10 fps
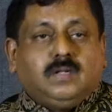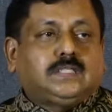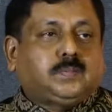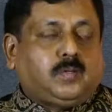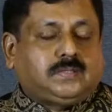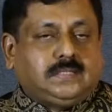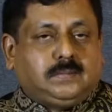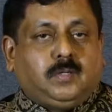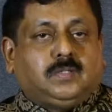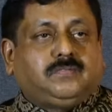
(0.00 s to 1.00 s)
the sponsors,
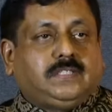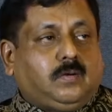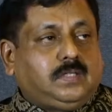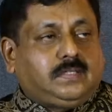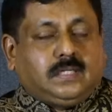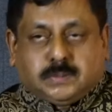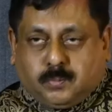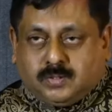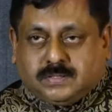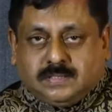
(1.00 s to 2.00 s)
because without
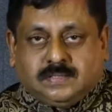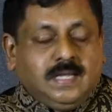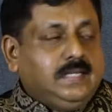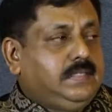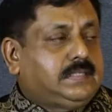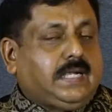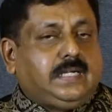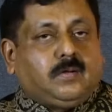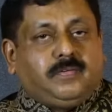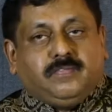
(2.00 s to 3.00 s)
sponsors, this kind
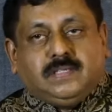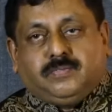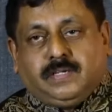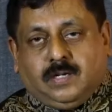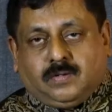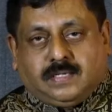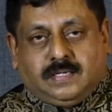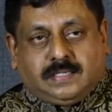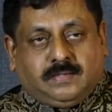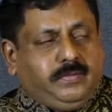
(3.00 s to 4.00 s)
of events we cannot
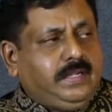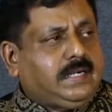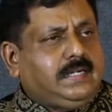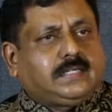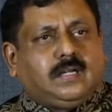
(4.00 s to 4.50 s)
conduct. We conduct